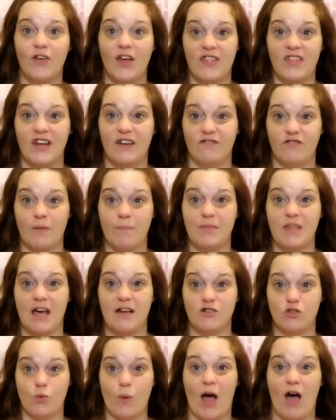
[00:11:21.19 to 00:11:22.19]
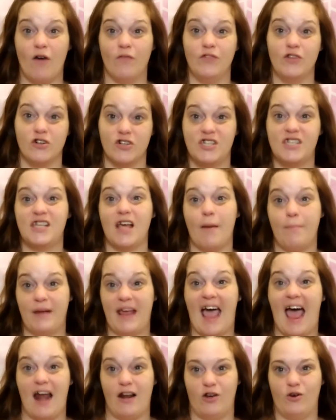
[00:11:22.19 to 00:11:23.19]
and then from that 12, there's
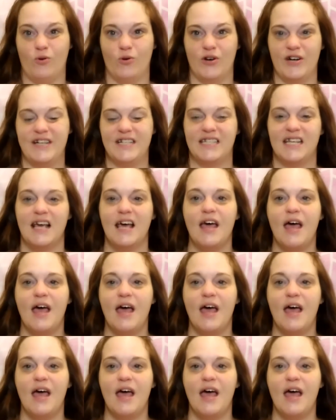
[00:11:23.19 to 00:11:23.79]
subcategories.